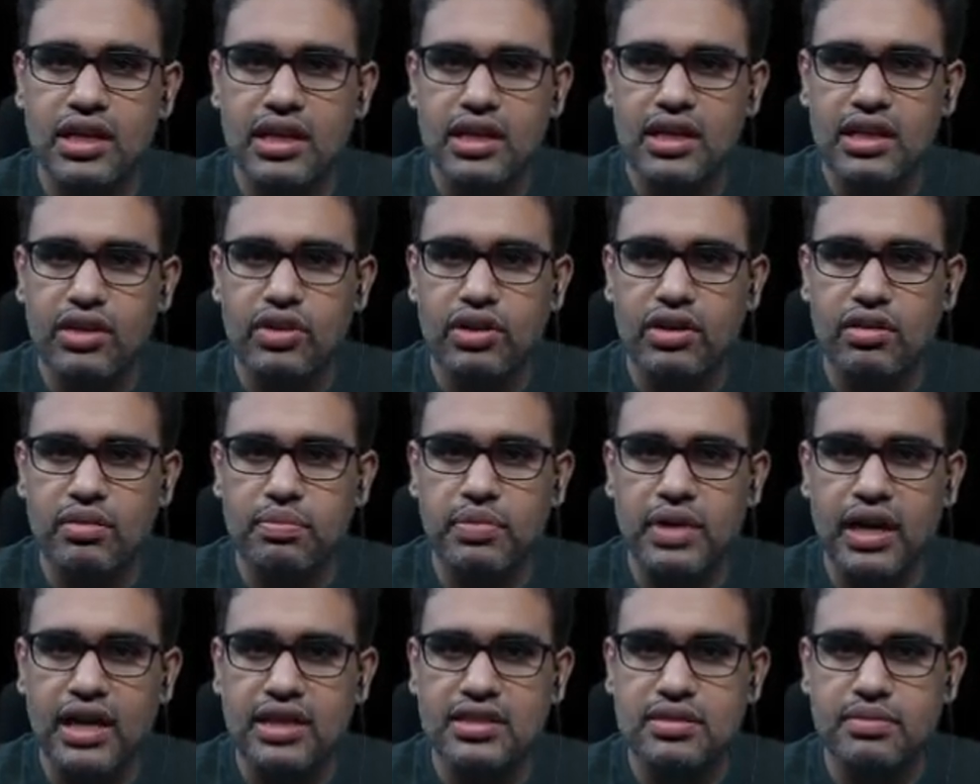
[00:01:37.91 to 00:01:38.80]
Now it will
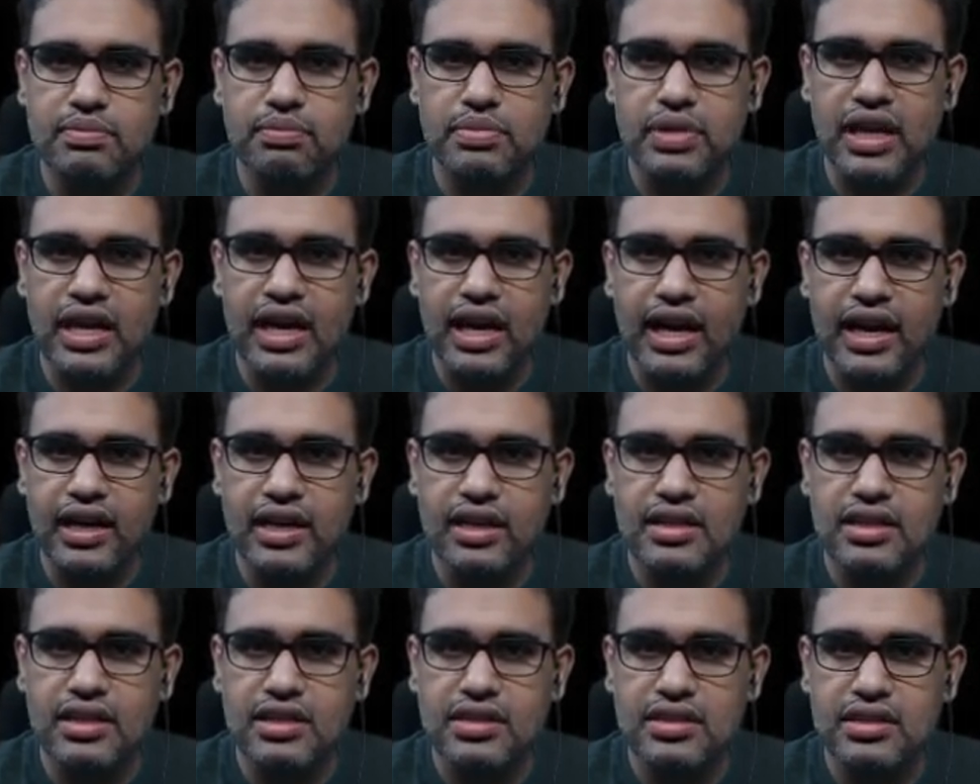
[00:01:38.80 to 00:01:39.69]
pass behind
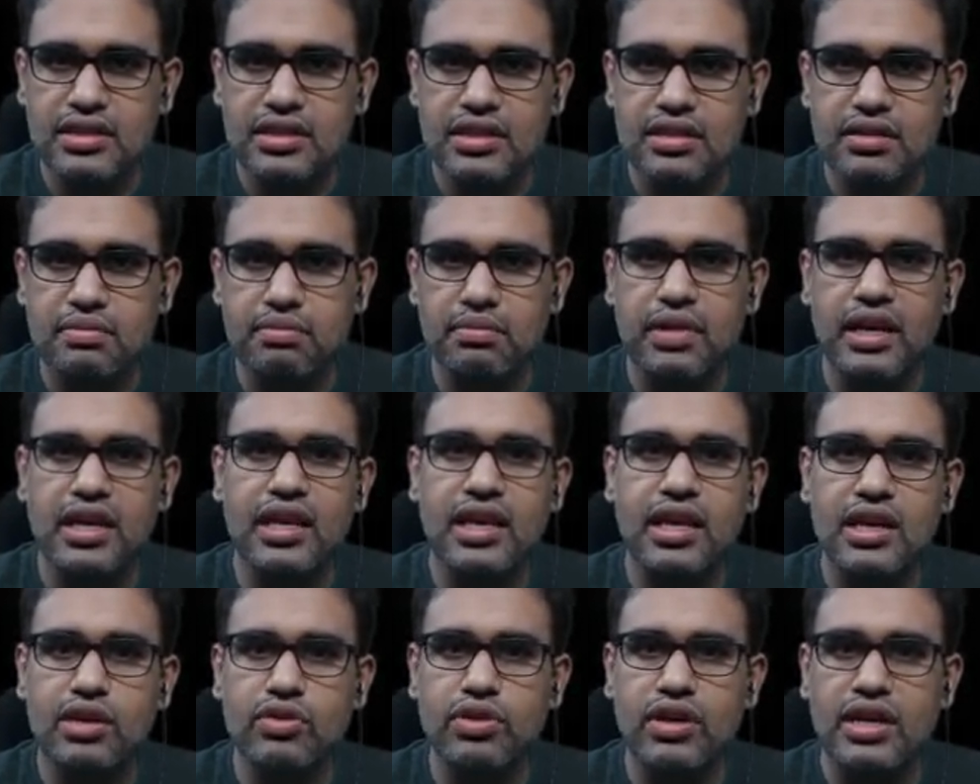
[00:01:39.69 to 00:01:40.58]
this median
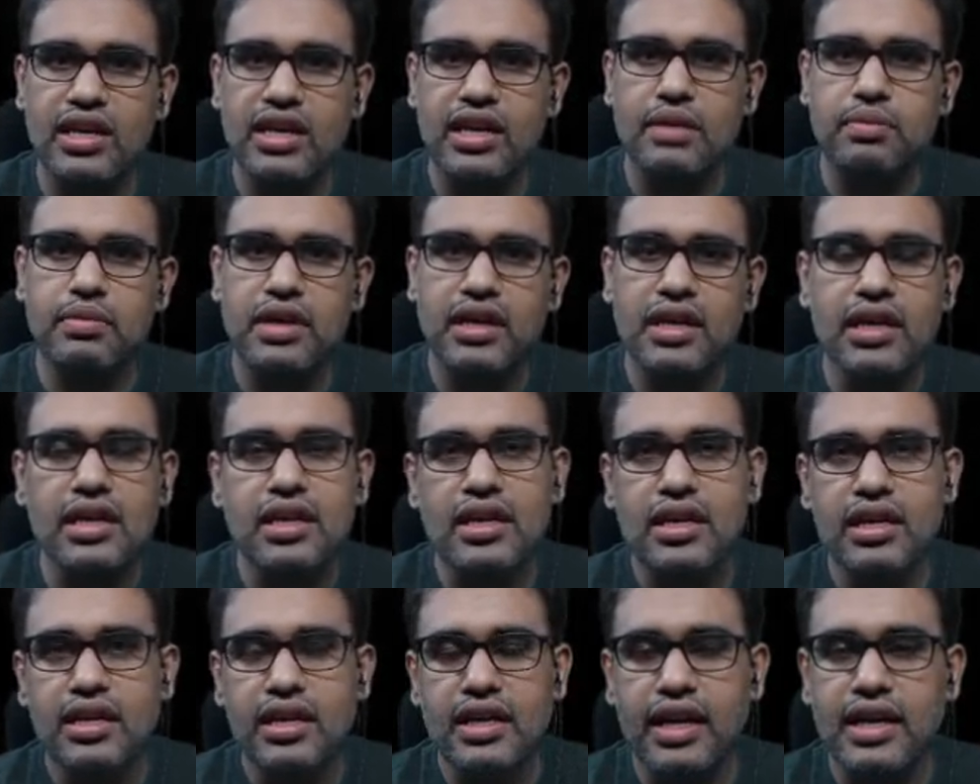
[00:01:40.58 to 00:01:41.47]
arcuate ligament,
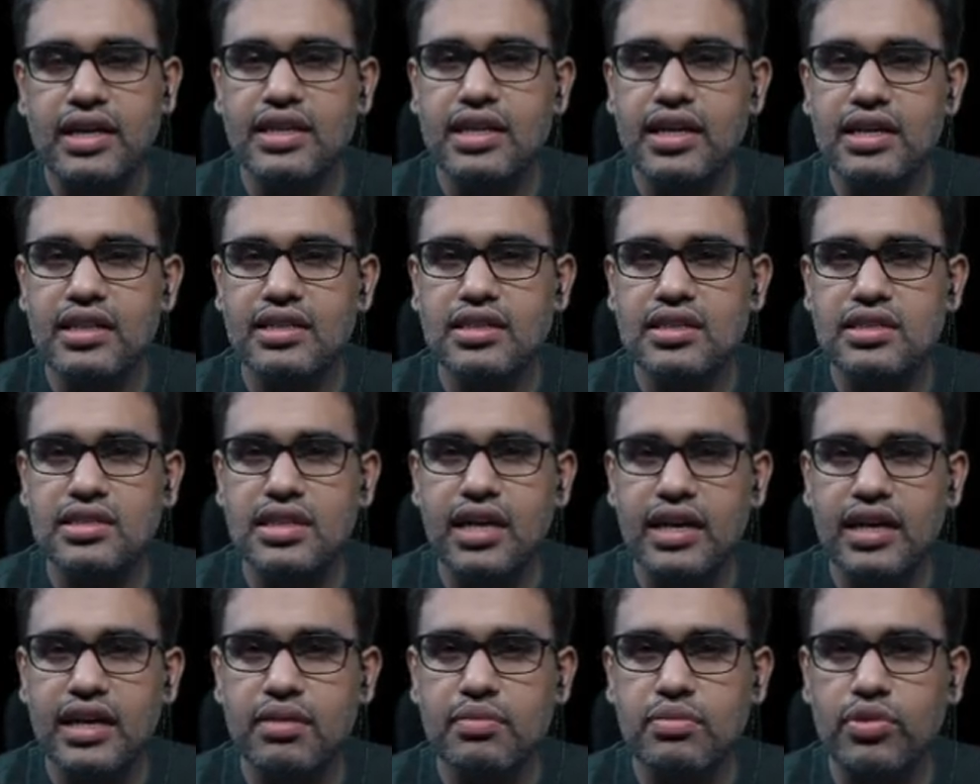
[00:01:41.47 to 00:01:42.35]
and that is the
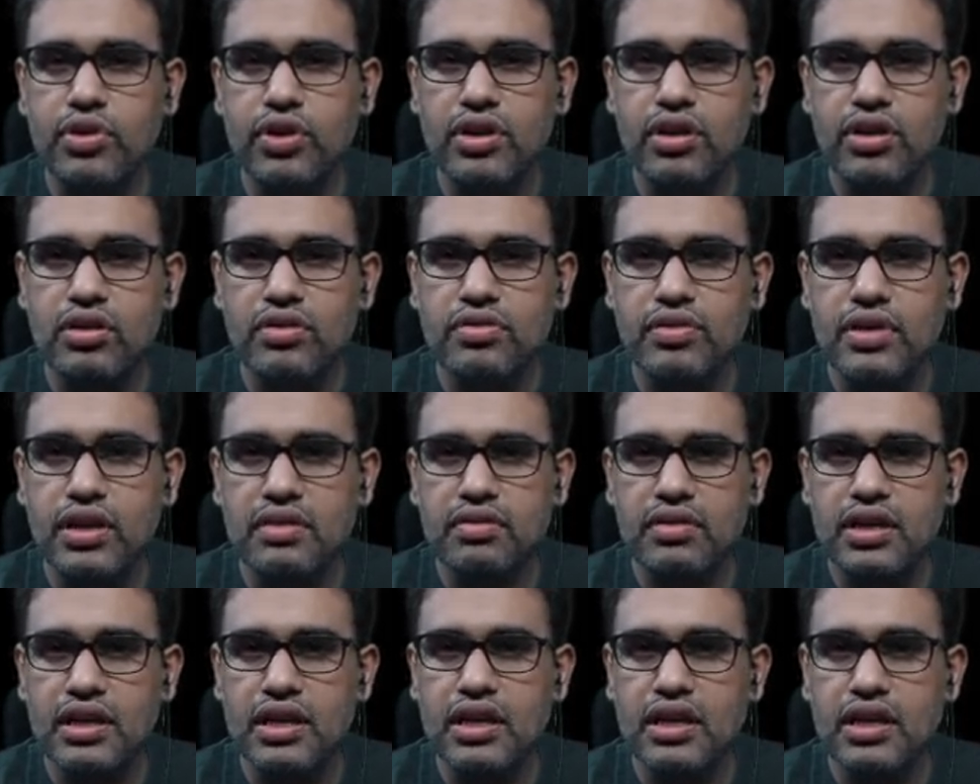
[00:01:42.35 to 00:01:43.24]
starting point of
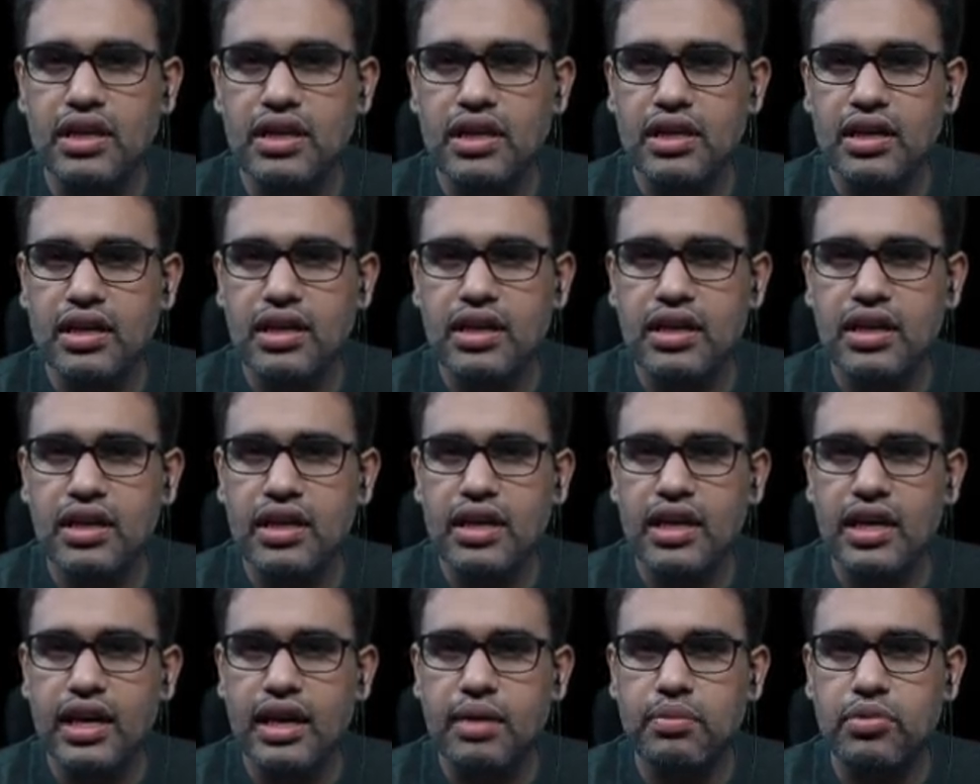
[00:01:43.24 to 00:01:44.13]
our
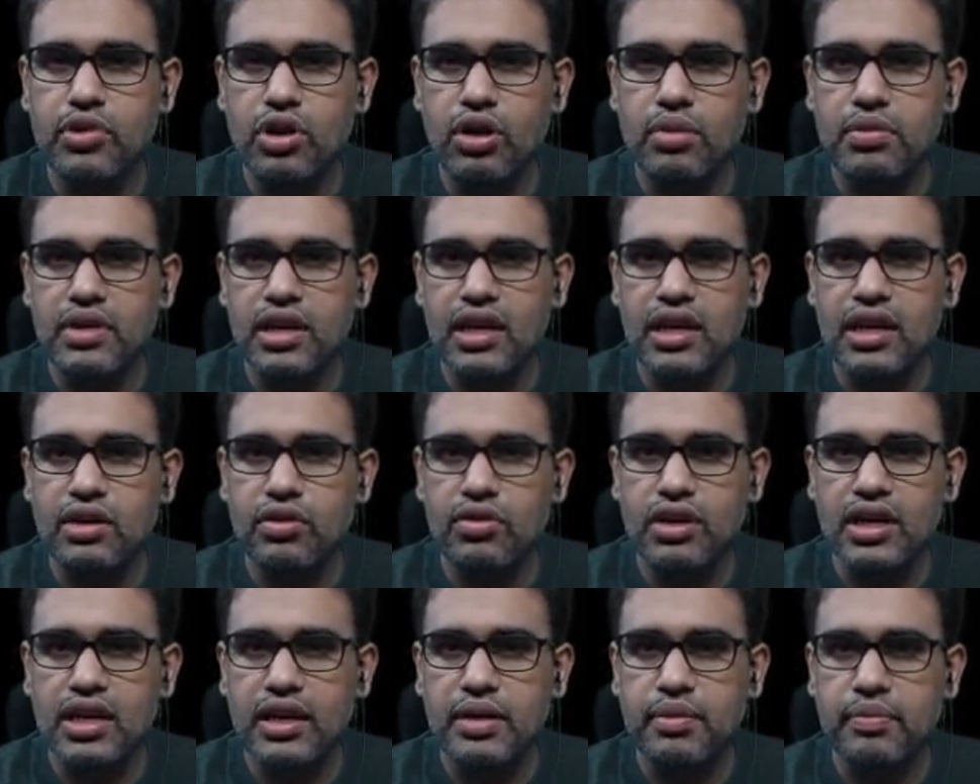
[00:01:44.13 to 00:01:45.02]
abdominal aorta.